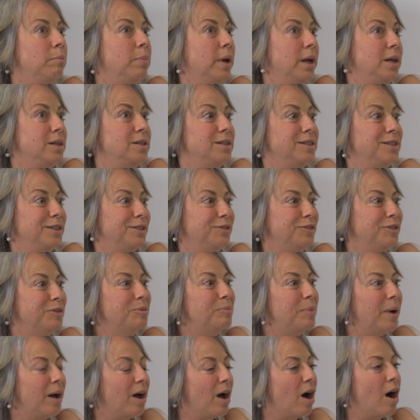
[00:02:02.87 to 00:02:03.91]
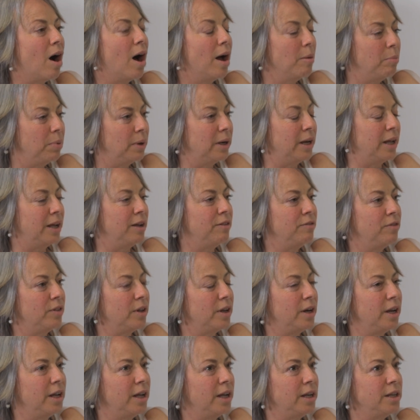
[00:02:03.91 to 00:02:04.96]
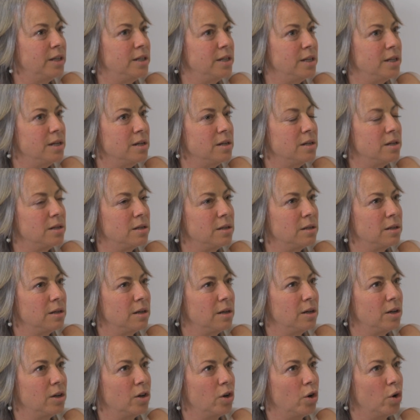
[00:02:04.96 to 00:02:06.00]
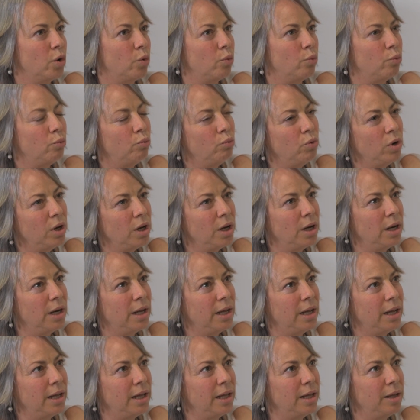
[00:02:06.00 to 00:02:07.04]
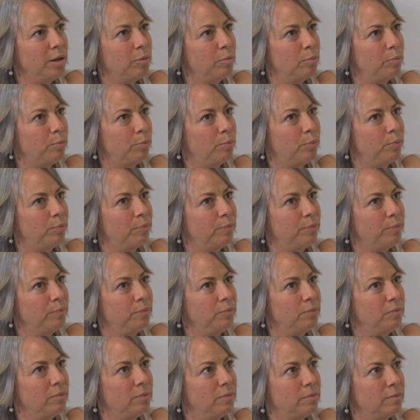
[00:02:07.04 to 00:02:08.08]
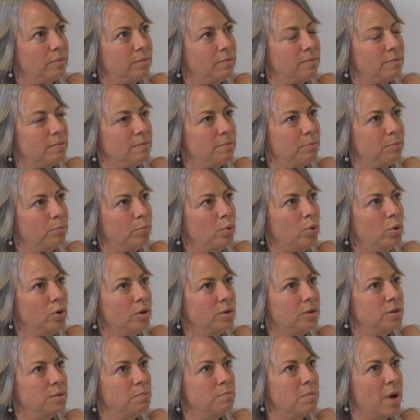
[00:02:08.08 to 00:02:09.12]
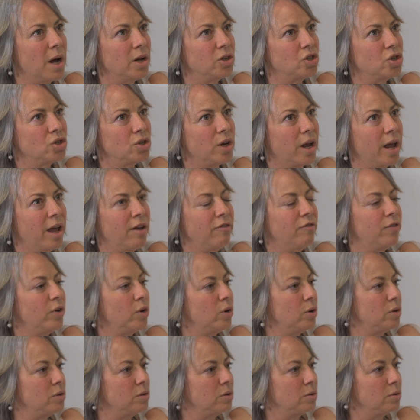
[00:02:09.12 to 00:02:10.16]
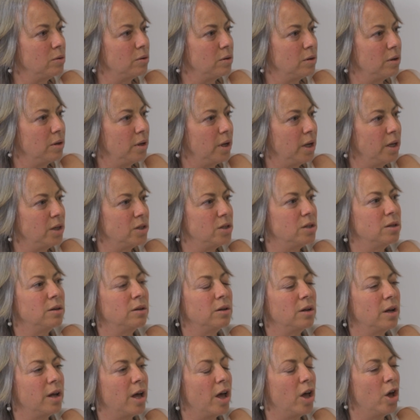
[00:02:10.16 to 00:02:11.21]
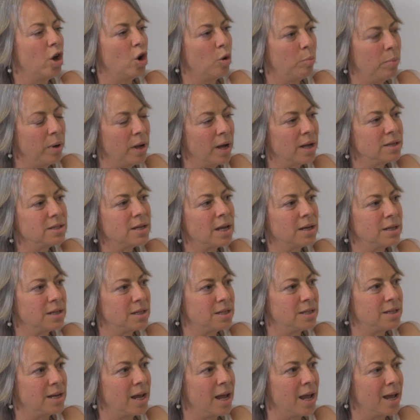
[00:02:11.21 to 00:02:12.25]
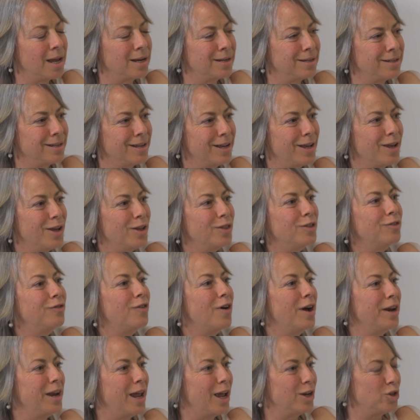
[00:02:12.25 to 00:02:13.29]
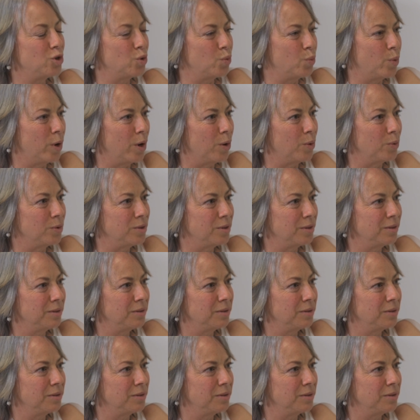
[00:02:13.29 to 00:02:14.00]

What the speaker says: beg to differ, but I believe that he didn't really put as much effort into helping us understand the financial world.